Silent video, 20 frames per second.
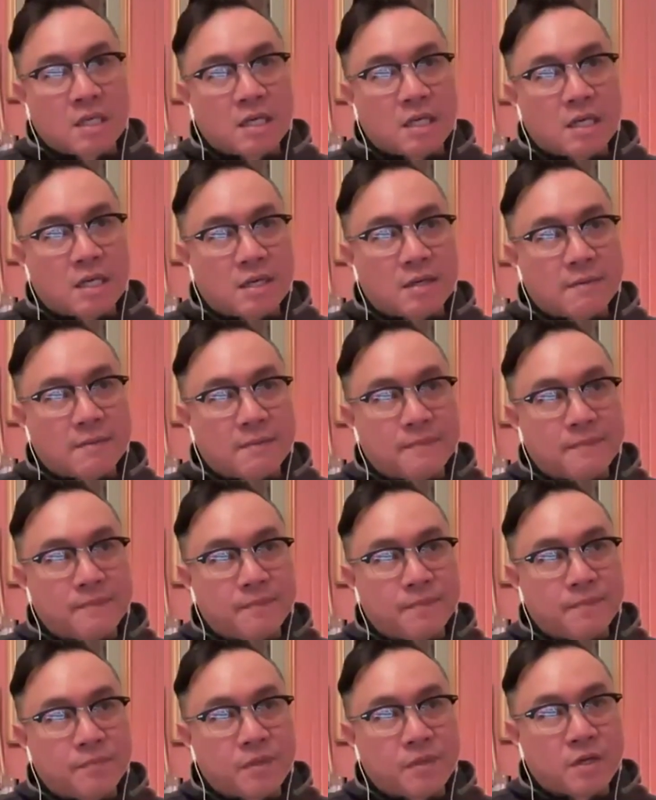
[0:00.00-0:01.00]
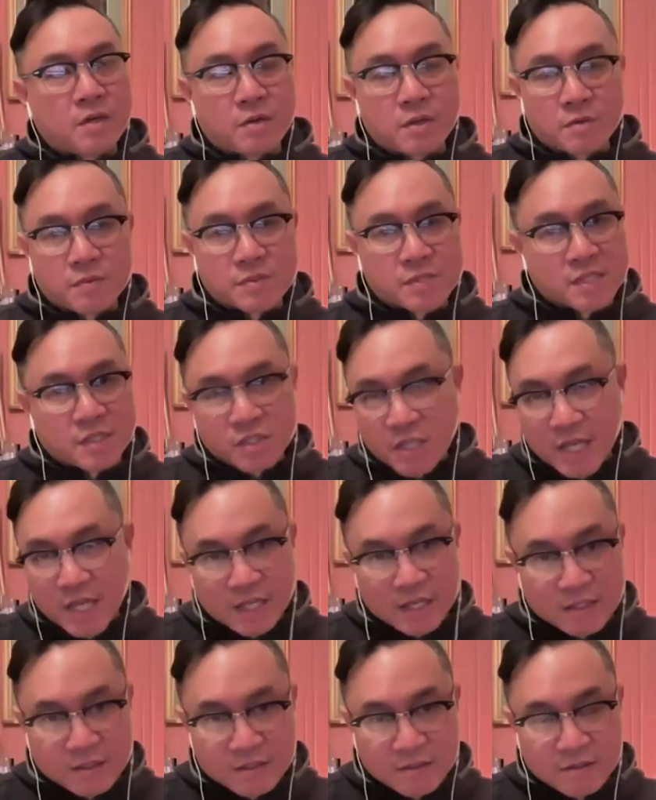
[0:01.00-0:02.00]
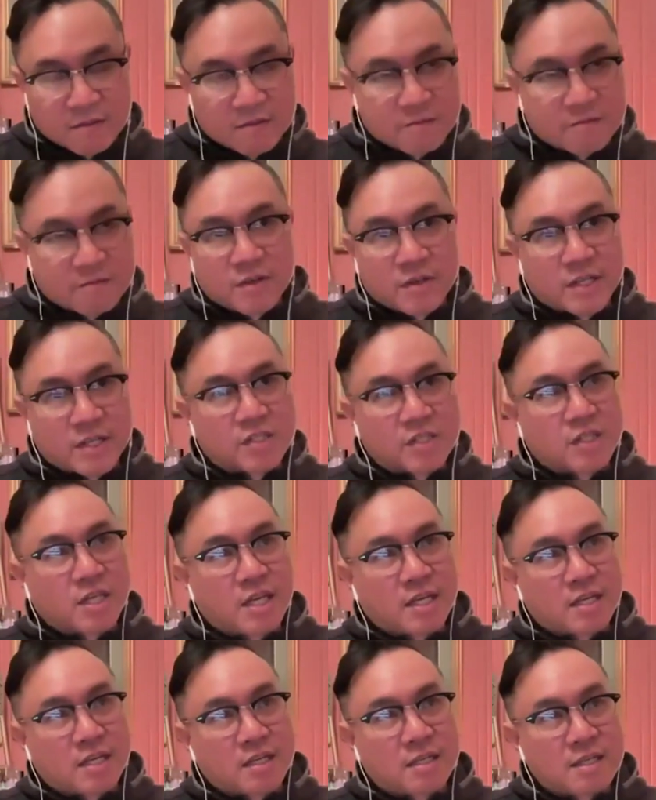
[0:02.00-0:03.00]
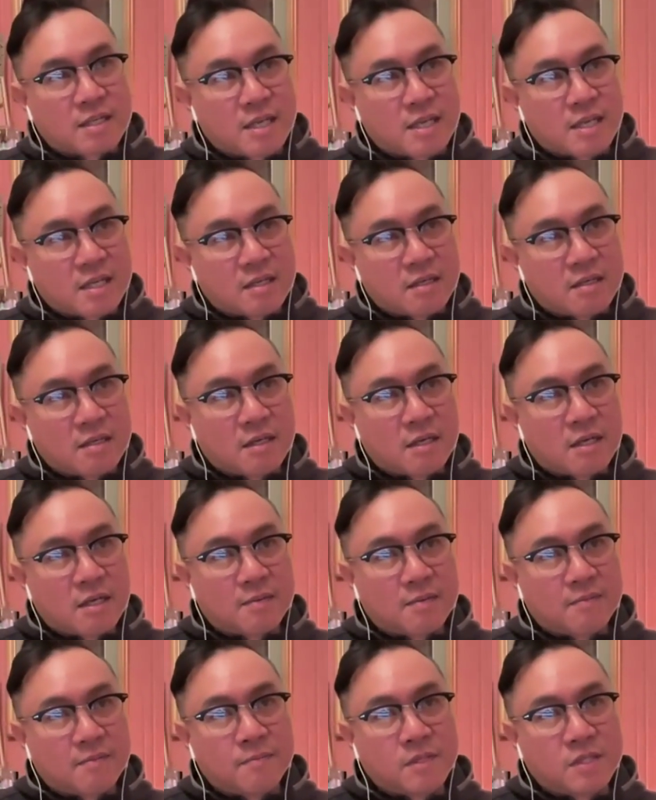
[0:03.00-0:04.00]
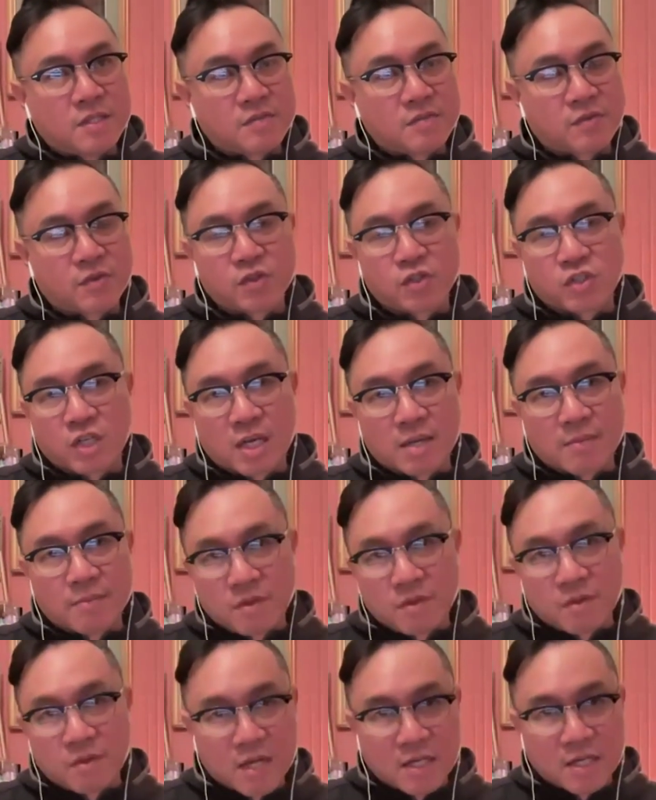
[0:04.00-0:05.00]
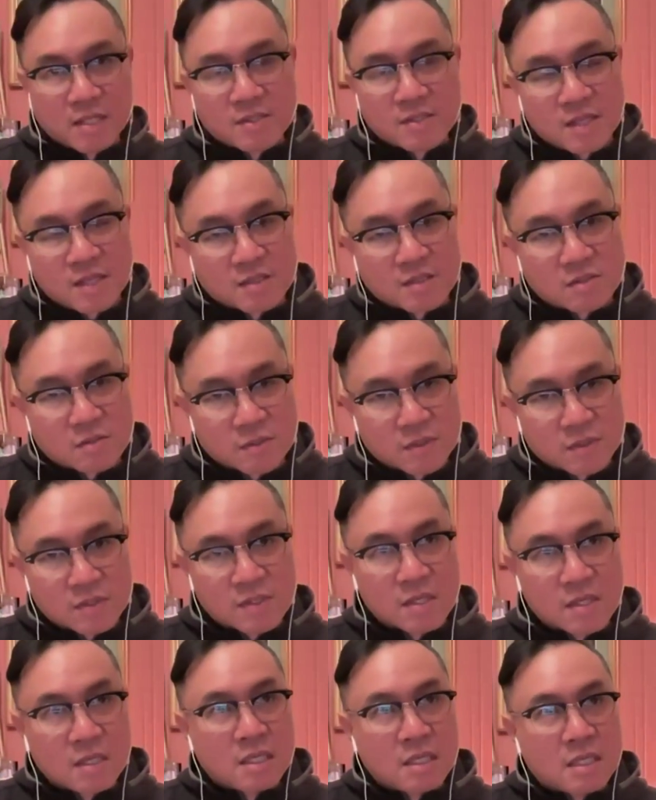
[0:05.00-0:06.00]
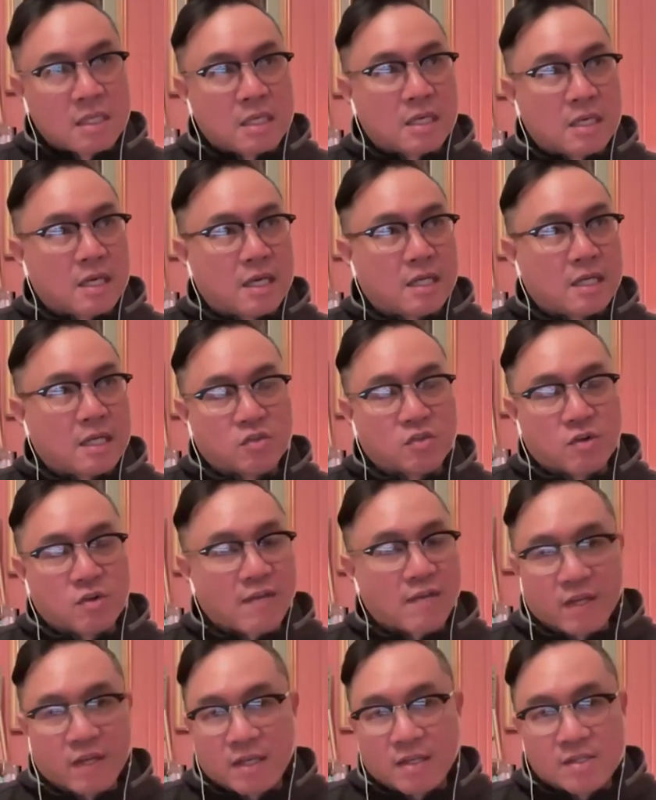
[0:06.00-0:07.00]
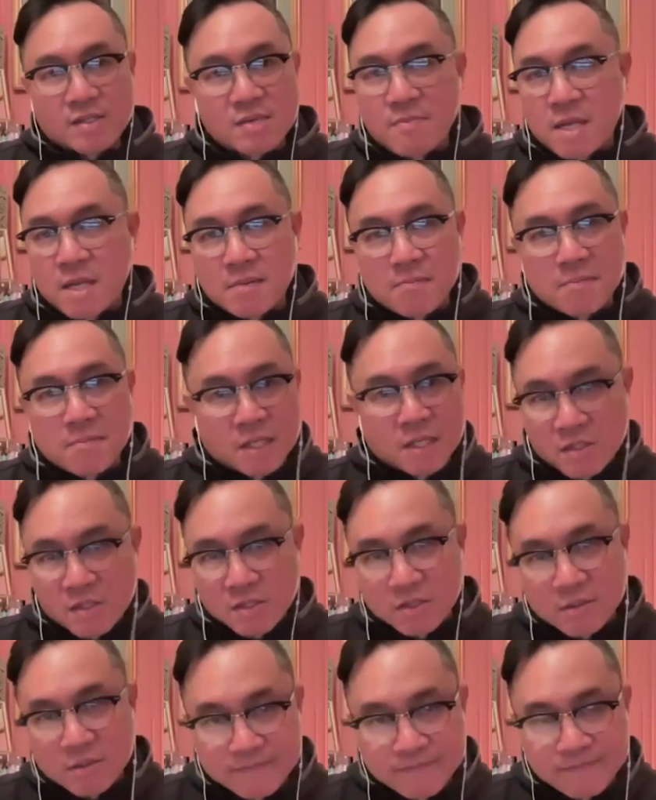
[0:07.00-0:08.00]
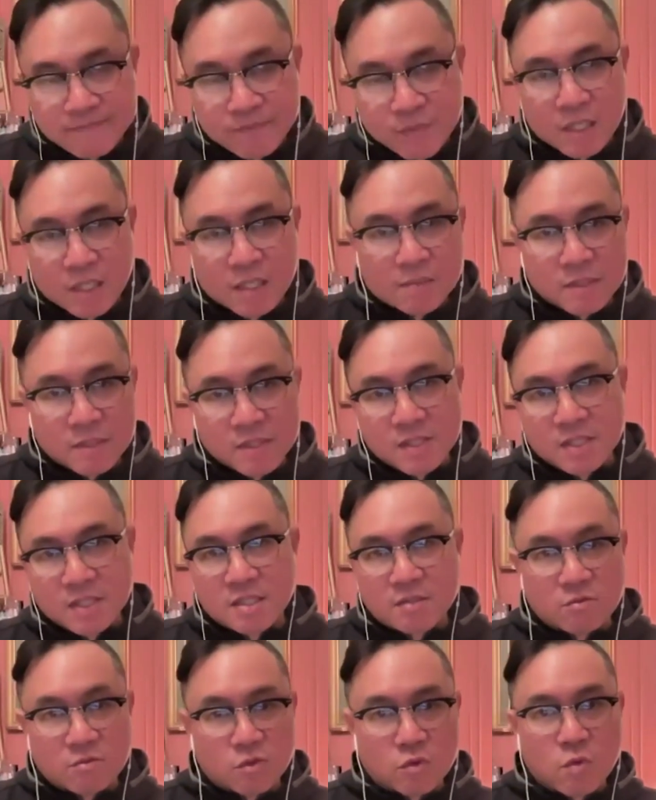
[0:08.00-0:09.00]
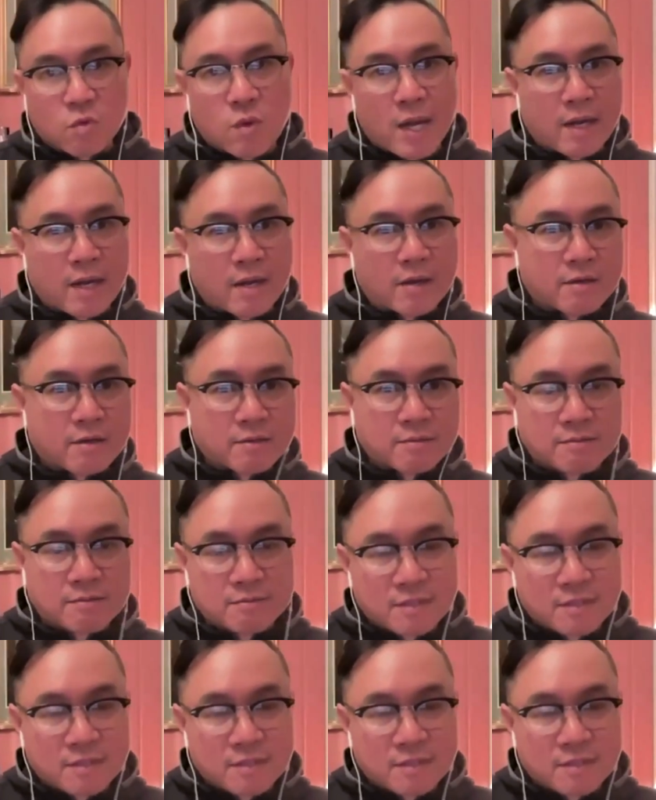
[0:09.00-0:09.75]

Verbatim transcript: um, you know, he was educated, very educated. And then um, his first job in the United States was uh, driving a cement mixer because um, it didn't require